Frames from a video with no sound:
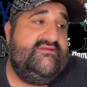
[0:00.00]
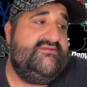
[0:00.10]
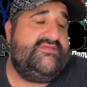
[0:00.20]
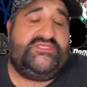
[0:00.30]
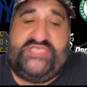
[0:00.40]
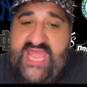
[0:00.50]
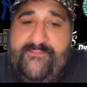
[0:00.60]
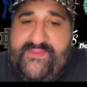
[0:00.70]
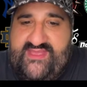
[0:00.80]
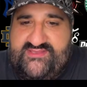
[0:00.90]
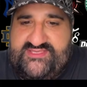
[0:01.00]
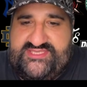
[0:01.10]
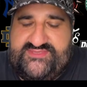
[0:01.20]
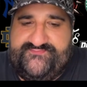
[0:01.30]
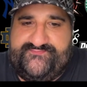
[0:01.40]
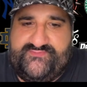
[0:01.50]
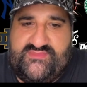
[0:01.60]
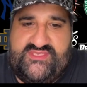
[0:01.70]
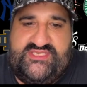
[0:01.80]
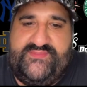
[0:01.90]
the champions
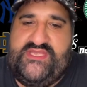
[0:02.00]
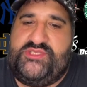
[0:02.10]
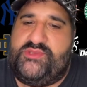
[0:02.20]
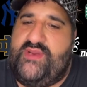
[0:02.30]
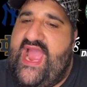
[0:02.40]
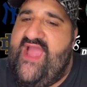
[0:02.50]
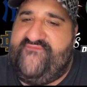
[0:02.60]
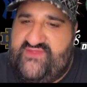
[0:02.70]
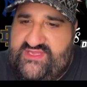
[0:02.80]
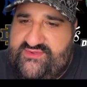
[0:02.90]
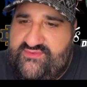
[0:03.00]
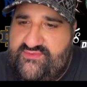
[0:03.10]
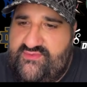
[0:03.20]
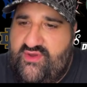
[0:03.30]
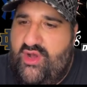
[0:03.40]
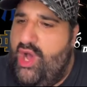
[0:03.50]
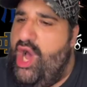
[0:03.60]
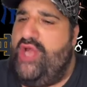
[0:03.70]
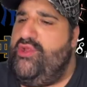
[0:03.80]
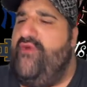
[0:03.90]
to be traveling
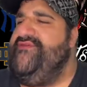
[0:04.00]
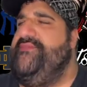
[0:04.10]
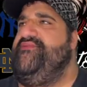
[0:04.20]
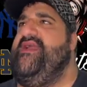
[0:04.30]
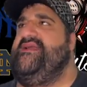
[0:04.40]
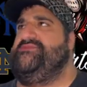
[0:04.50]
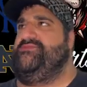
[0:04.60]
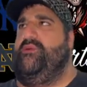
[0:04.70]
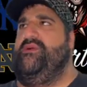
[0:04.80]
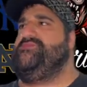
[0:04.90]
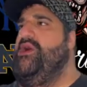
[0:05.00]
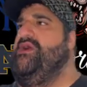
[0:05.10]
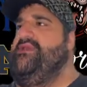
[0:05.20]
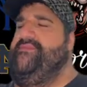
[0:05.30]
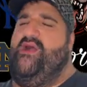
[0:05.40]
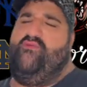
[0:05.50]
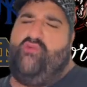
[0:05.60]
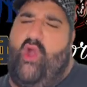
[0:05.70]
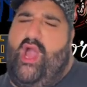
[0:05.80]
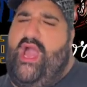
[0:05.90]
all over the brand. So we're talking about
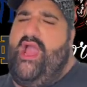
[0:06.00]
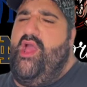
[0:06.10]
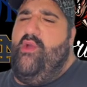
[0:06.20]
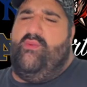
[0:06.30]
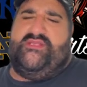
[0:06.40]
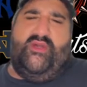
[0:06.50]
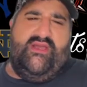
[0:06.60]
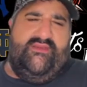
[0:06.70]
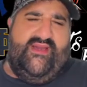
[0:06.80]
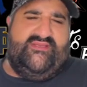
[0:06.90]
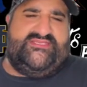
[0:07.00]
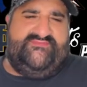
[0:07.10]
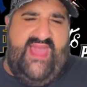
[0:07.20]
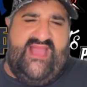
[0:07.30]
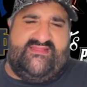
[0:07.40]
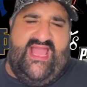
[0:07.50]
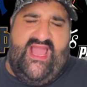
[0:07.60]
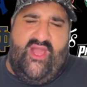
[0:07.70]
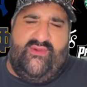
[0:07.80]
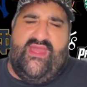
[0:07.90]
Raw, we're talking about
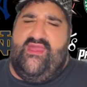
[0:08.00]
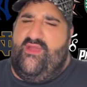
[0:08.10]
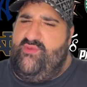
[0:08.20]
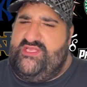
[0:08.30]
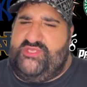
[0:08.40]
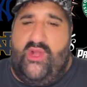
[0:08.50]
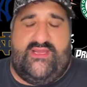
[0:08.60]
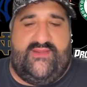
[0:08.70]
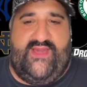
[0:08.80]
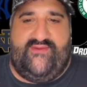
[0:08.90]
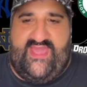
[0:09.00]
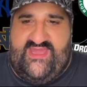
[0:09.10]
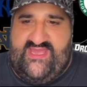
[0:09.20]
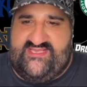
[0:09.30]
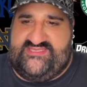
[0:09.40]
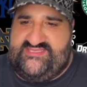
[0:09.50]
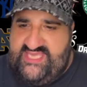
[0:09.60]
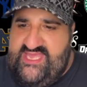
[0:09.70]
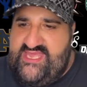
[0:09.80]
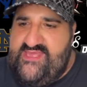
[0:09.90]
SmackDown, and we're talking about
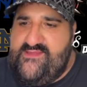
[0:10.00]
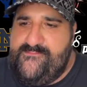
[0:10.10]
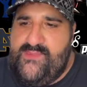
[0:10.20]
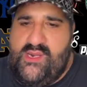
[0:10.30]
NXT.